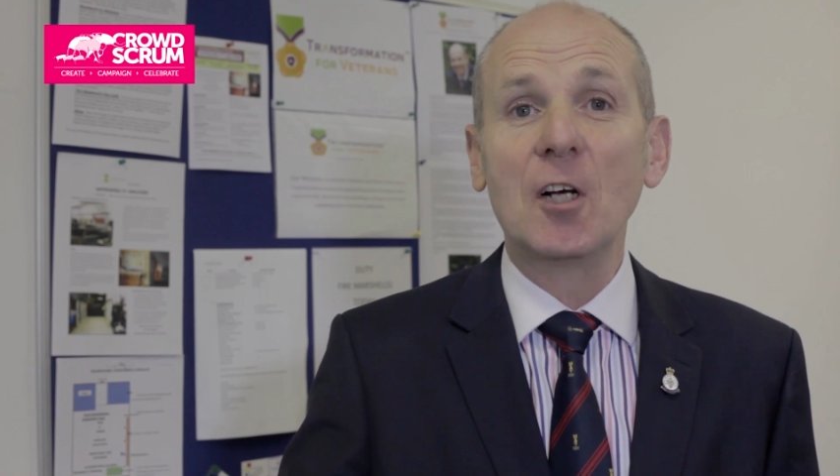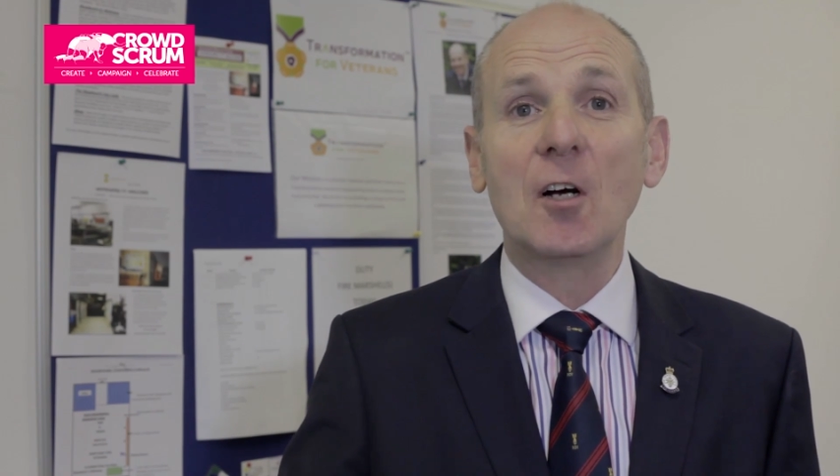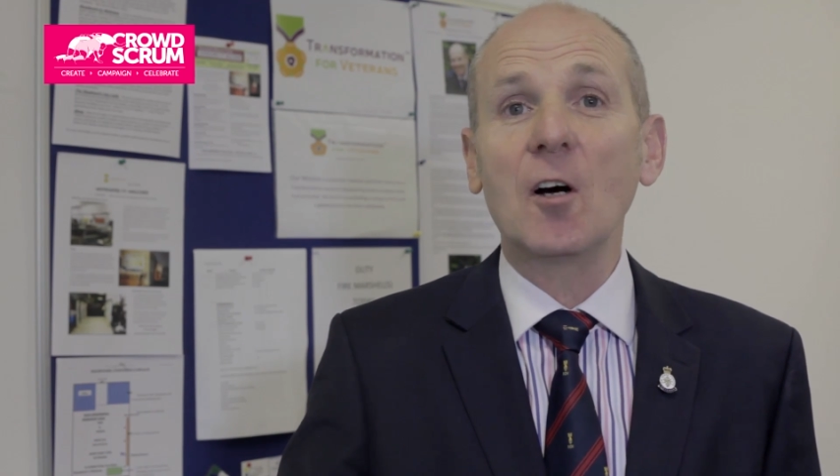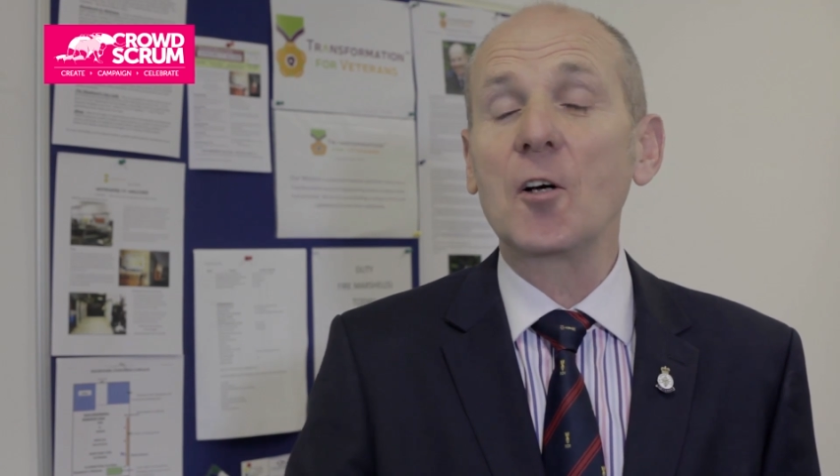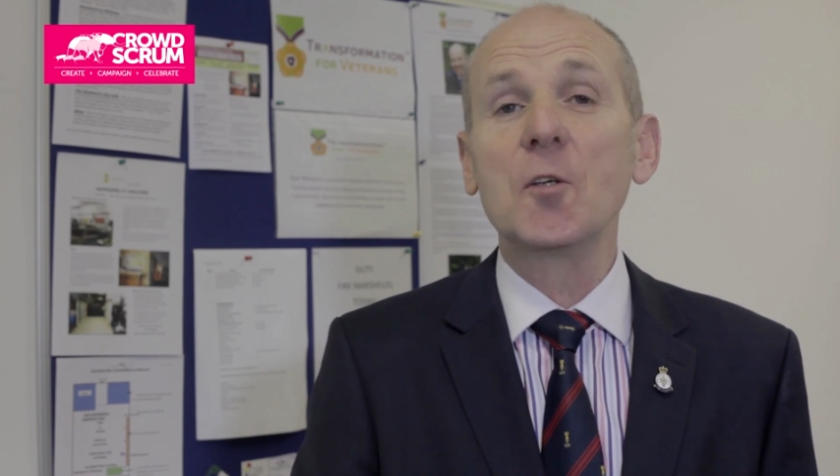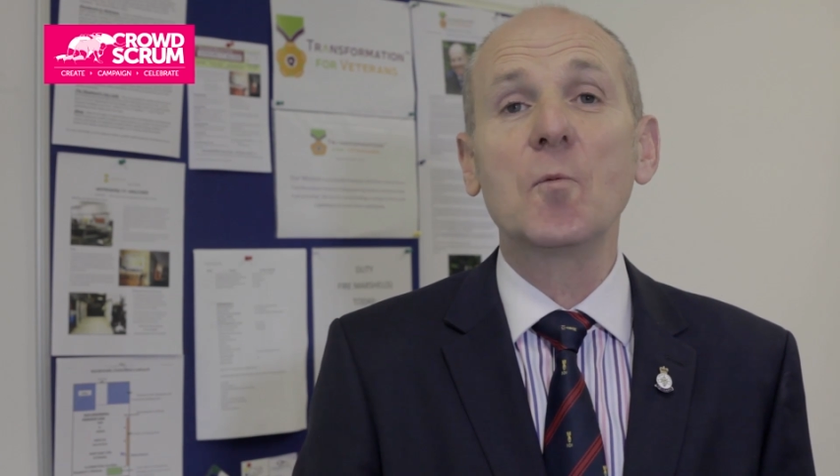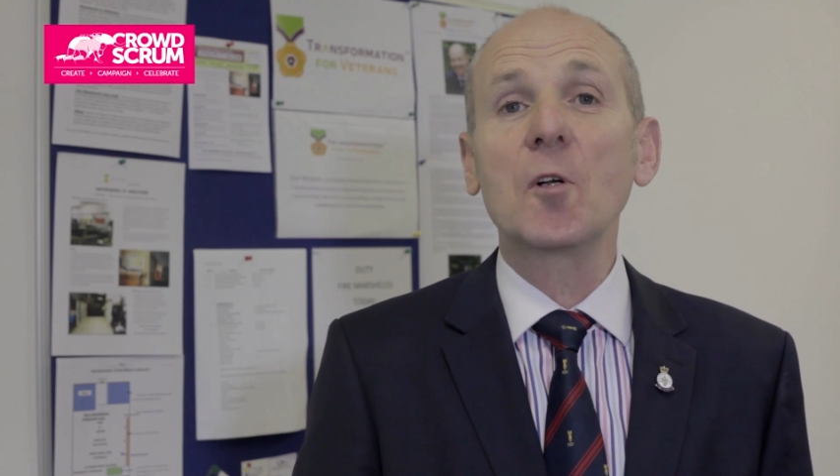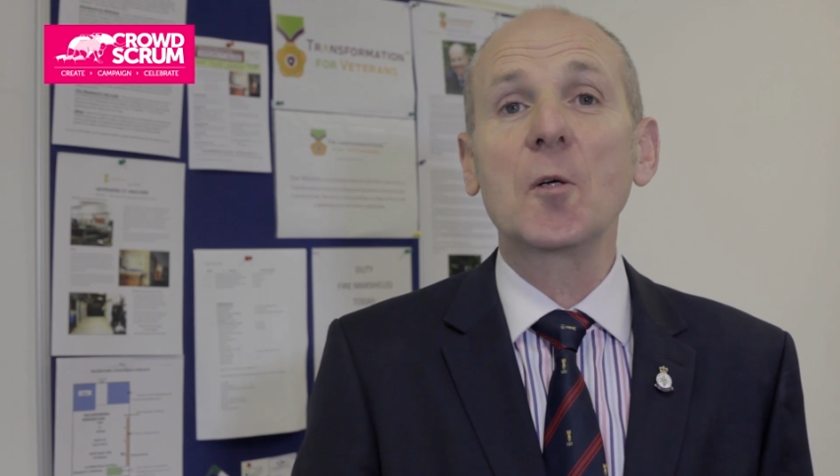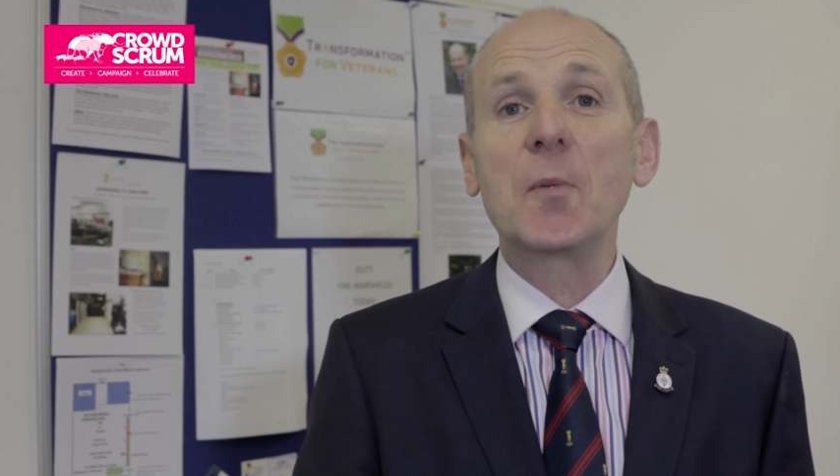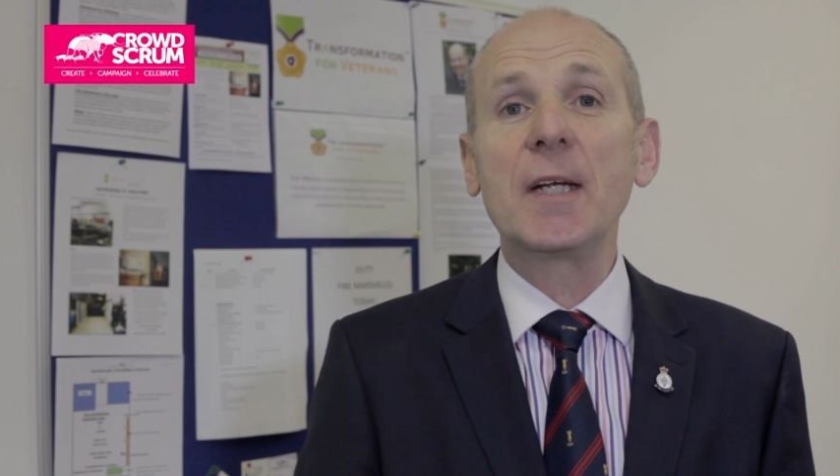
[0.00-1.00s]
or you want
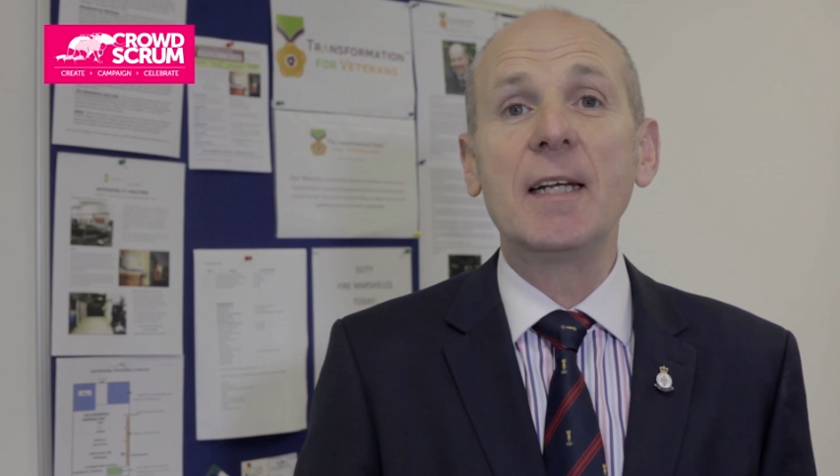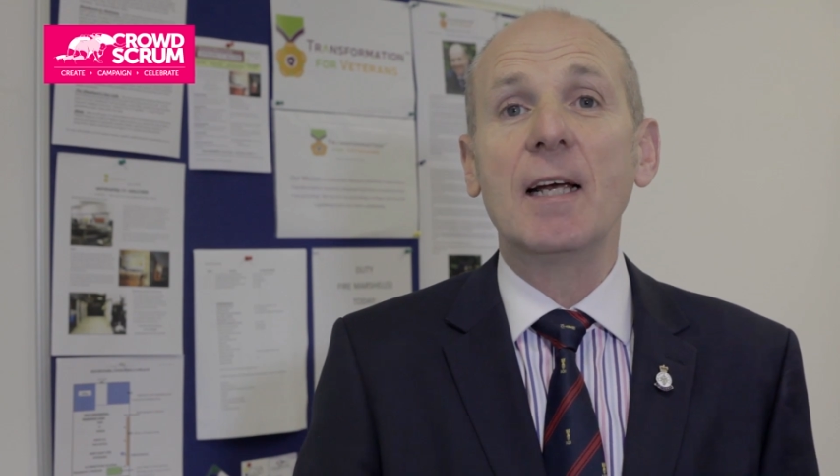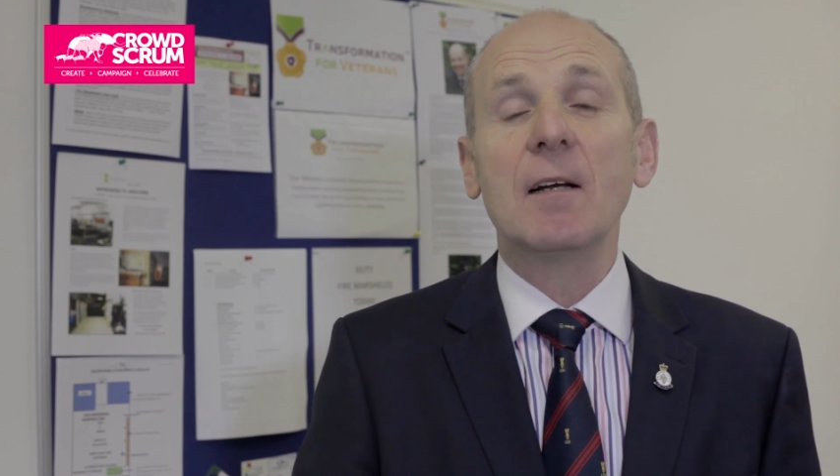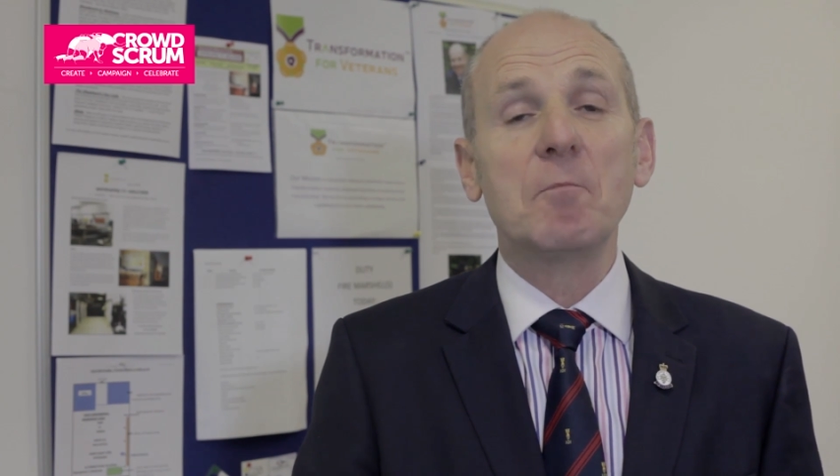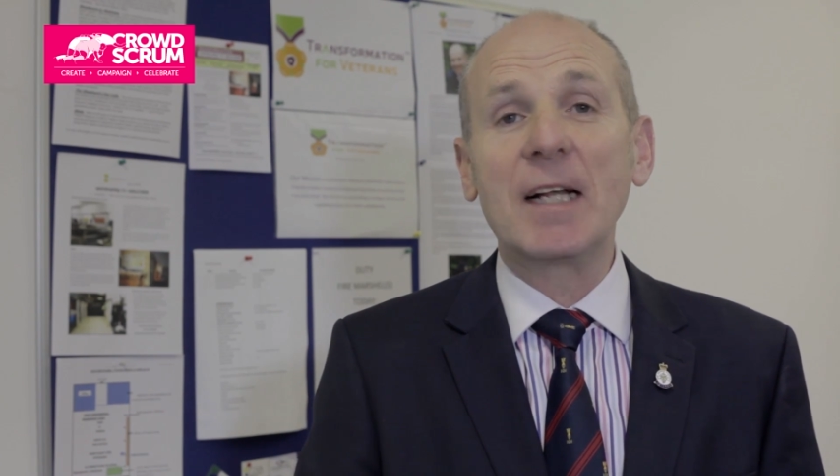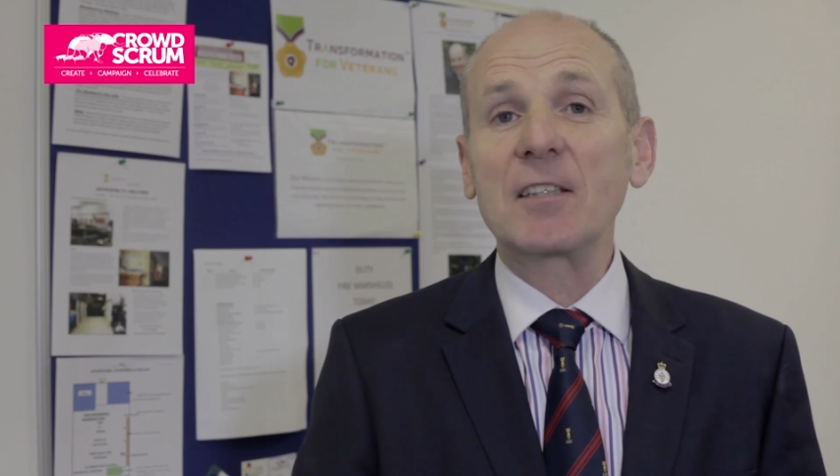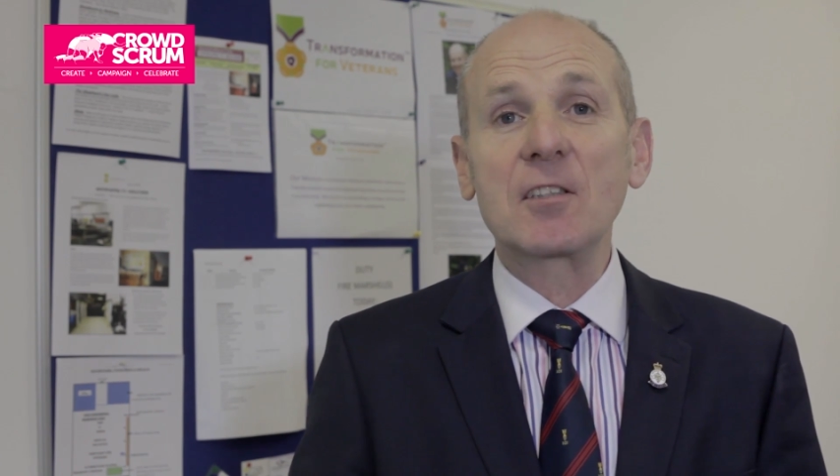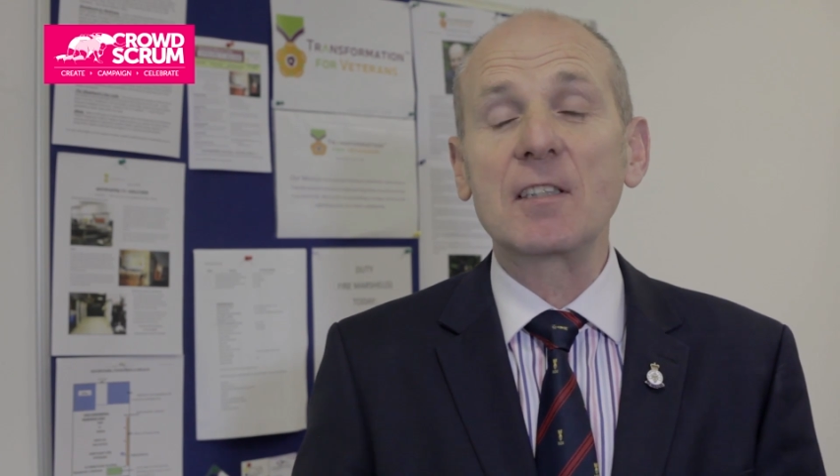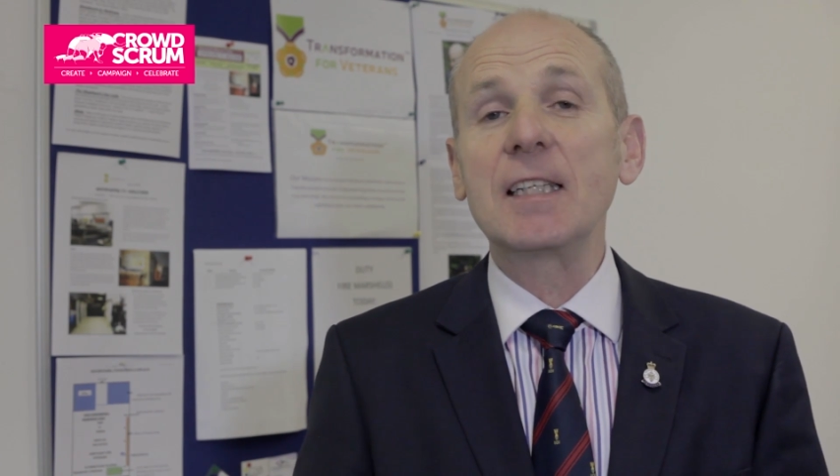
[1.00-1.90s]
to be mentioned